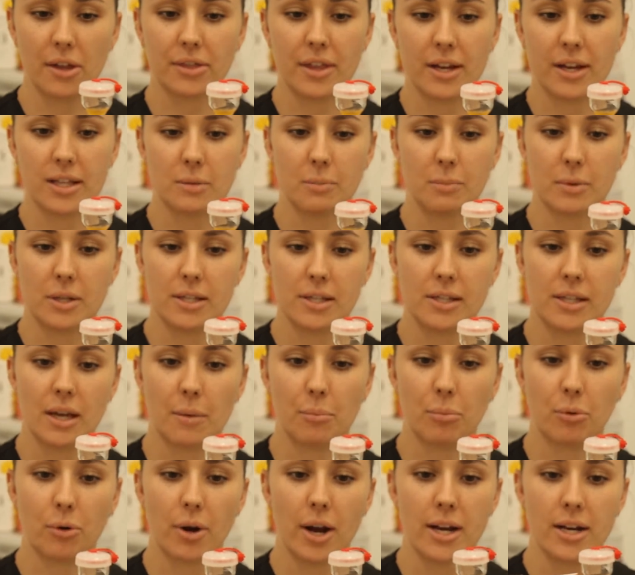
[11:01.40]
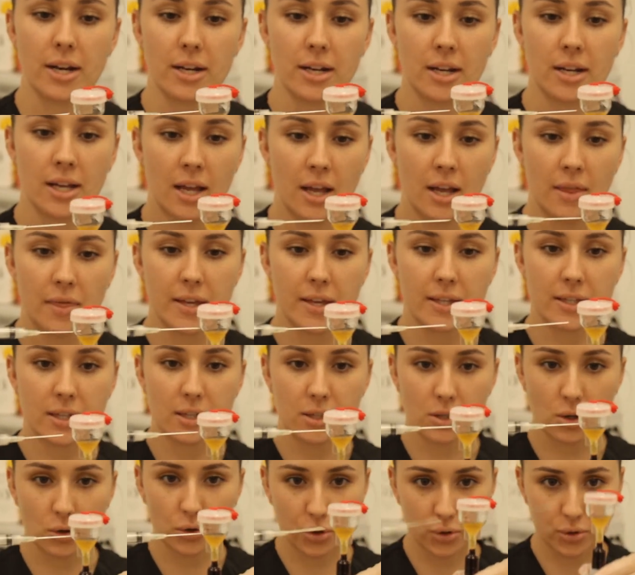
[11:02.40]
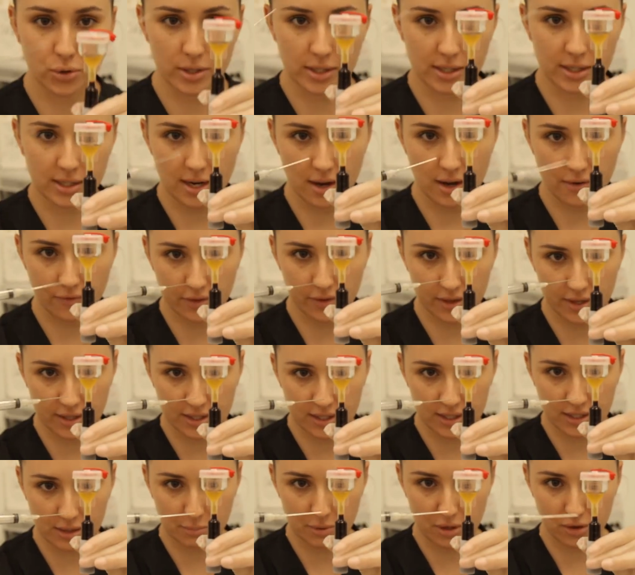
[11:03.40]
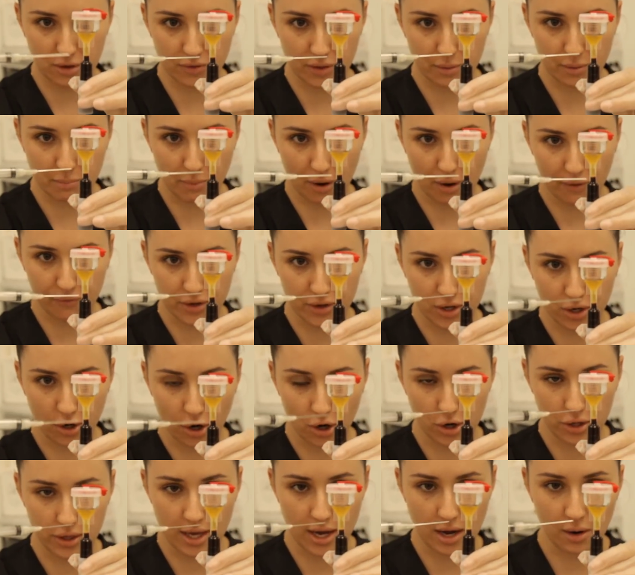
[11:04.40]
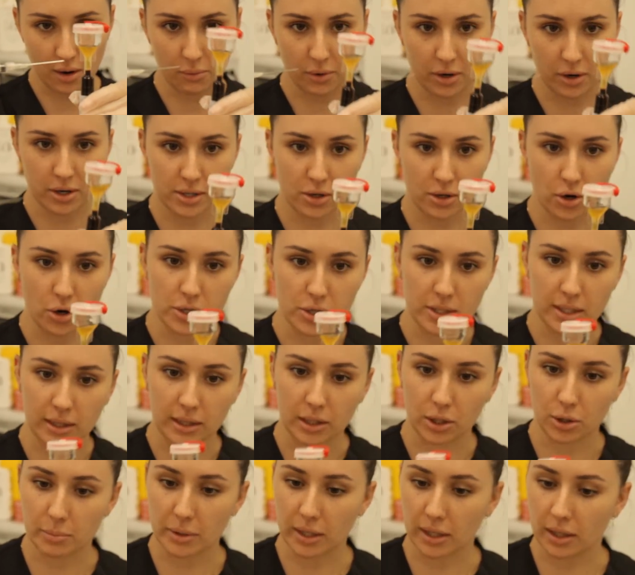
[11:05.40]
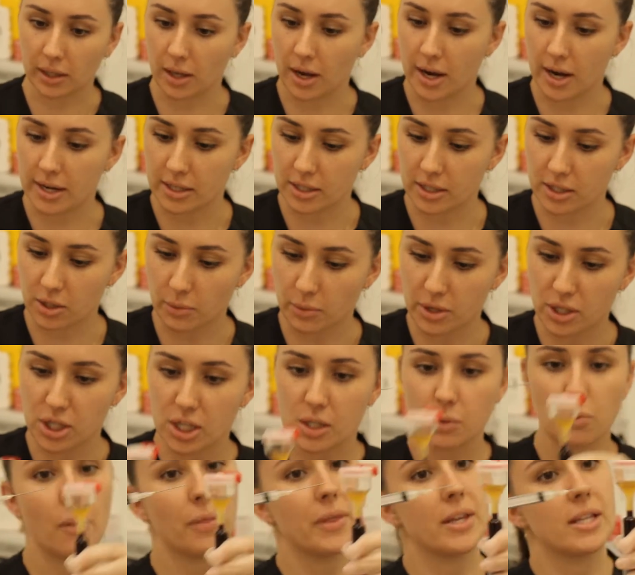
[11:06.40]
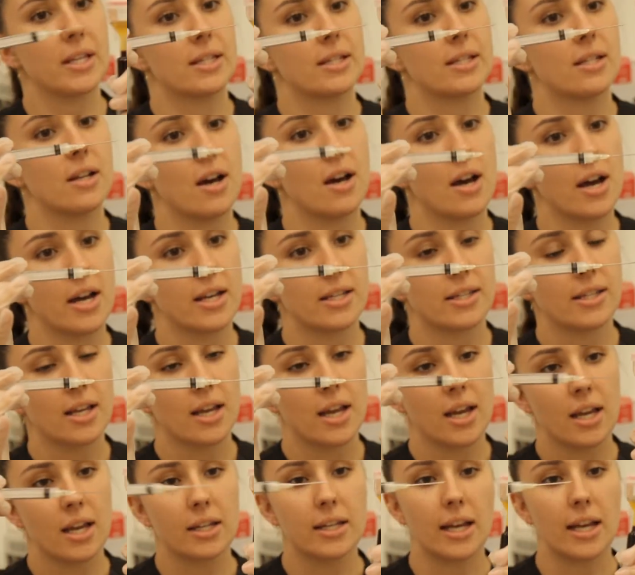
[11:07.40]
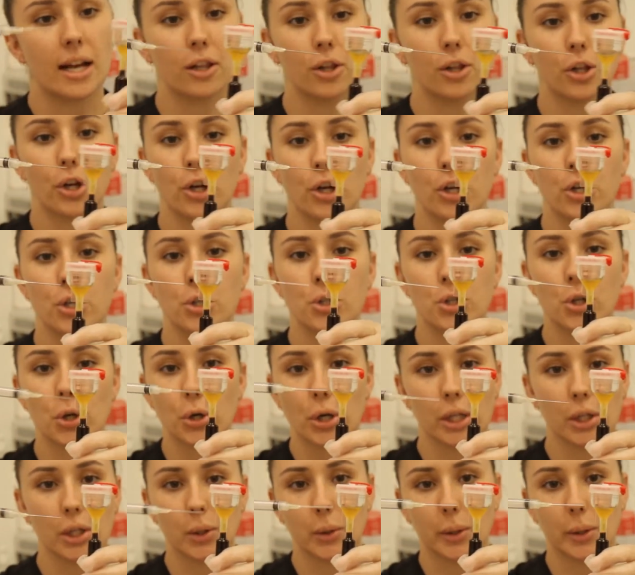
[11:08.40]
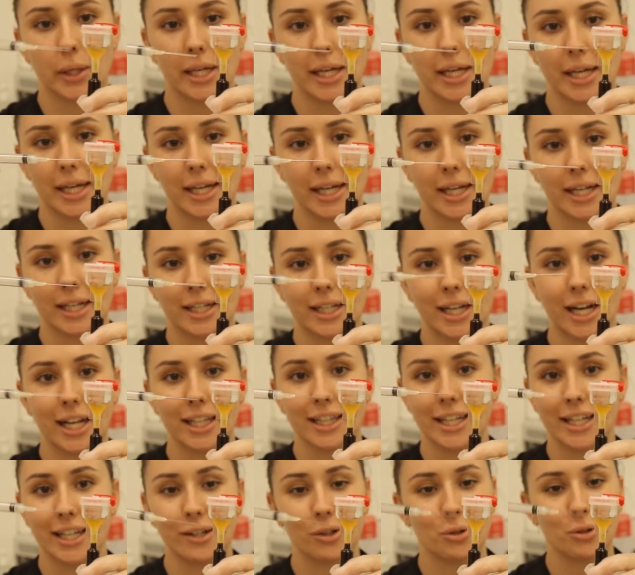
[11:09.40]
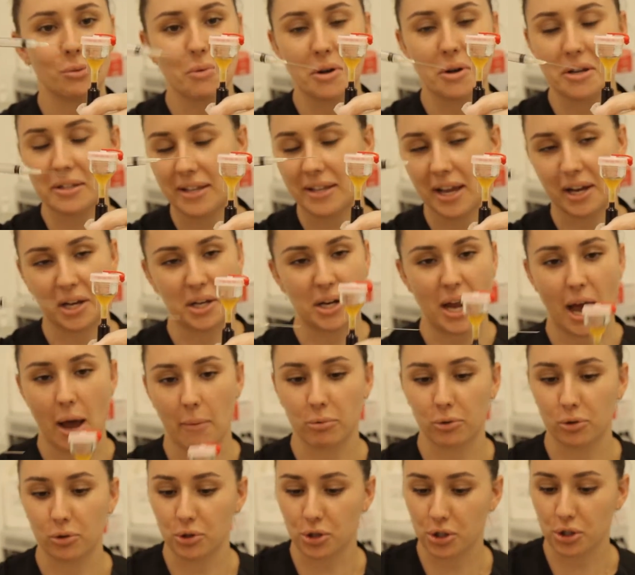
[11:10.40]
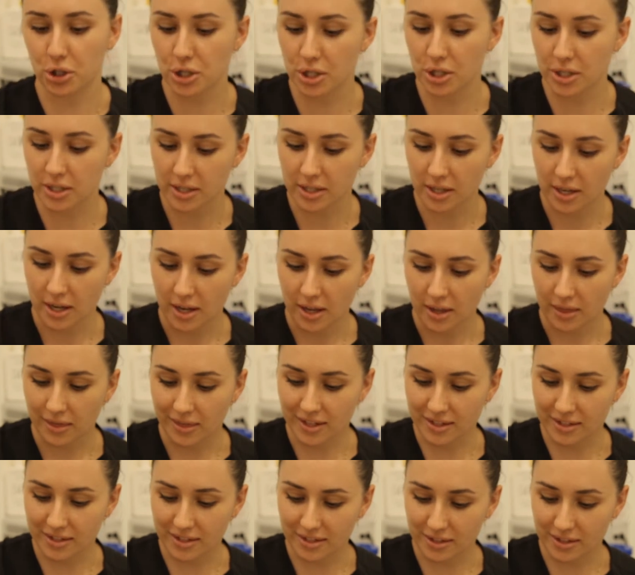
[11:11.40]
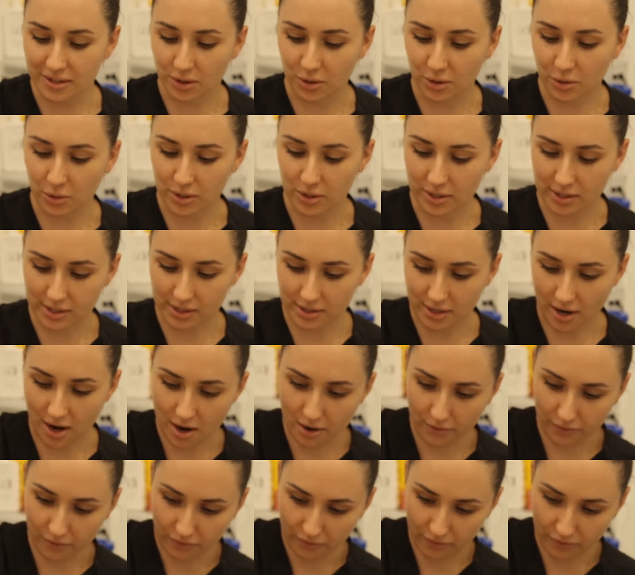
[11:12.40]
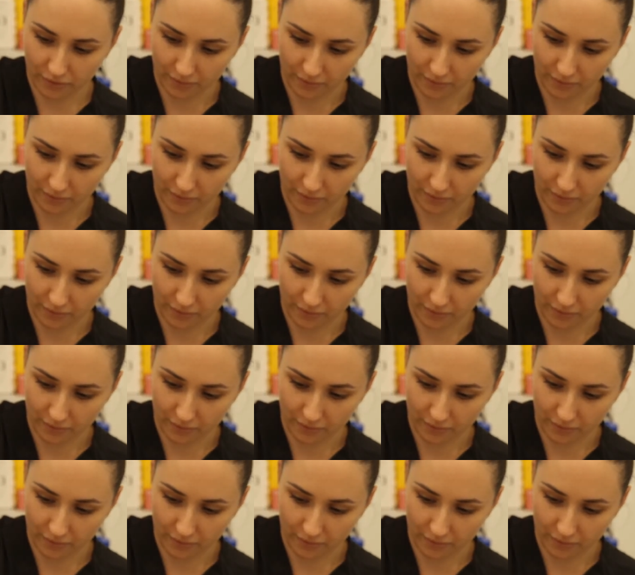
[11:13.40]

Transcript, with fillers: that's been separated. This is all the good stuff, and this is a bit of the buffy coat there where it goes a little bit lighter. So we just want this nice yellow urine looking colour, almost like an apple juice. This is the good stuff.